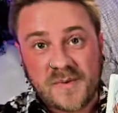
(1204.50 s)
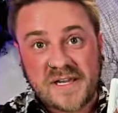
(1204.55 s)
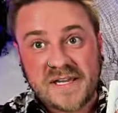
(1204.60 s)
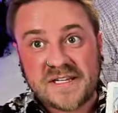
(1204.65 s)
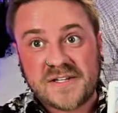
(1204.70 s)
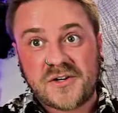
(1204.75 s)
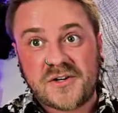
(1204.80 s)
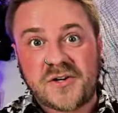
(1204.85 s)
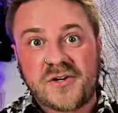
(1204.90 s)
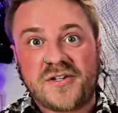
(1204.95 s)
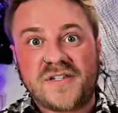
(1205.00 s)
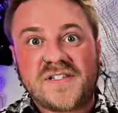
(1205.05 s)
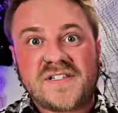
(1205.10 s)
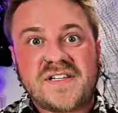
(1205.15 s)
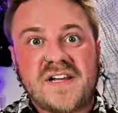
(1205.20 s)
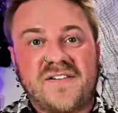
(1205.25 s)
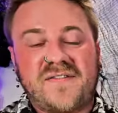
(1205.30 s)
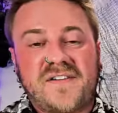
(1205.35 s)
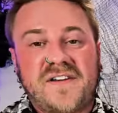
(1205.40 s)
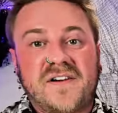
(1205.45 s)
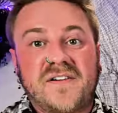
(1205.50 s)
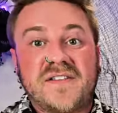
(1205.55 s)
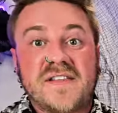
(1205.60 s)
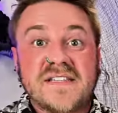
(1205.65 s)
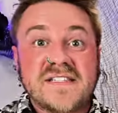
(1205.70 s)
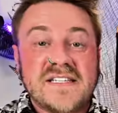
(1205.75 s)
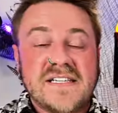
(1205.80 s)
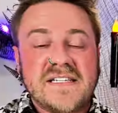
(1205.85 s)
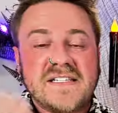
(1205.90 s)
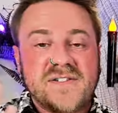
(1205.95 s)
being in your good stuff here,
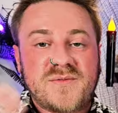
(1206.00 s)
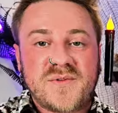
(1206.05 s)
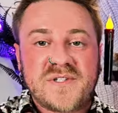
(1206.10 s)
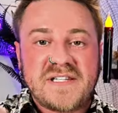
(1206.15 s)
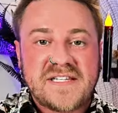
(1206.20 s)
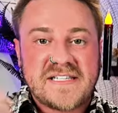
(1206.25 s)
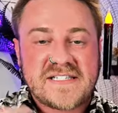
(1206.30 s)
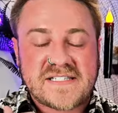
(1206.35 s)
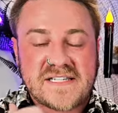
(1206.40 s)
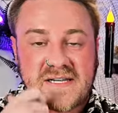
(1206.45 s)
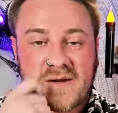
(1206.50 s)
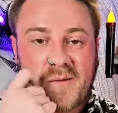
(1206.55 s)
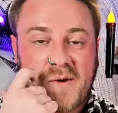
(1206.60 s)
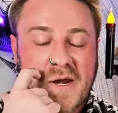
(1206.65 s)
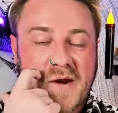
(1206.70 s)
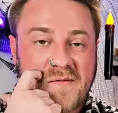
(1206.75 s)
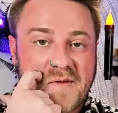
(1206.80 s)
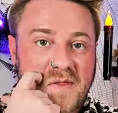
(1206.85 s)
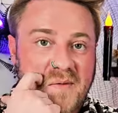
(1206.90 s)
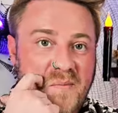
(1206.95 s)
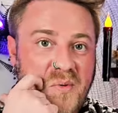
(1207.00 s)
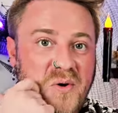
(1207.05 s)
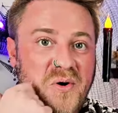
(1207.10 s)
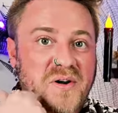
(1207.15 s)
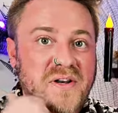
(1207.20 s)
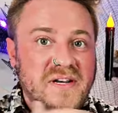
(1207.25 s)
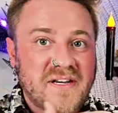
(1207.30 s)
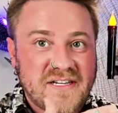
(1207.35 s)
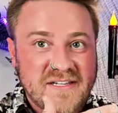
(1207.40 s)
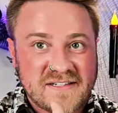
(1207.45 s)
this is releasing whatever the
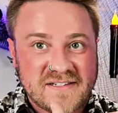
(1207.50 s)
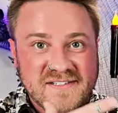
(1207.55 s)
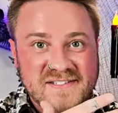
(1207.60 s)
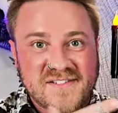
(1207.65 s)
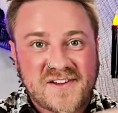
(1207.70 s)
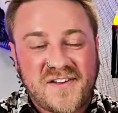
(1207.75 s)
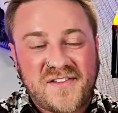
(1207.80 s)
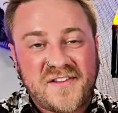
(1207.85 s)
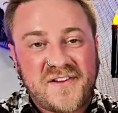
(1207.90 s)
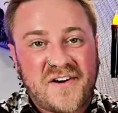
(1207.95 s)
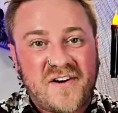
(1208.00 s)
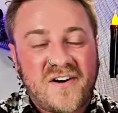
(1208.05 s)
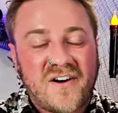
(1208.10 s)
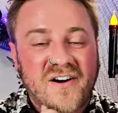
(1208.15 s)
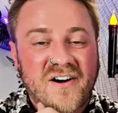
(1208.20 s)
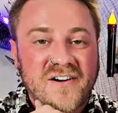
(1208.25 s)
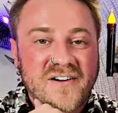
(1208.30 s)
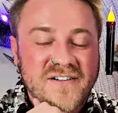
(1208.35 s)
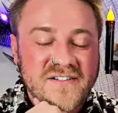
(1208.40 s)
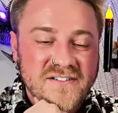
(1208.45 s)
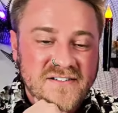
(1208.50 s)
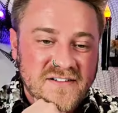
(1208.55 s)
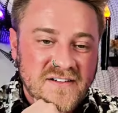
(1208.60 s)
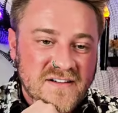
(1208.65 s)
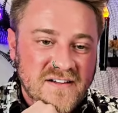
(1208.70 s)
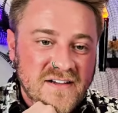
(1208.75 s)
burden is on the heart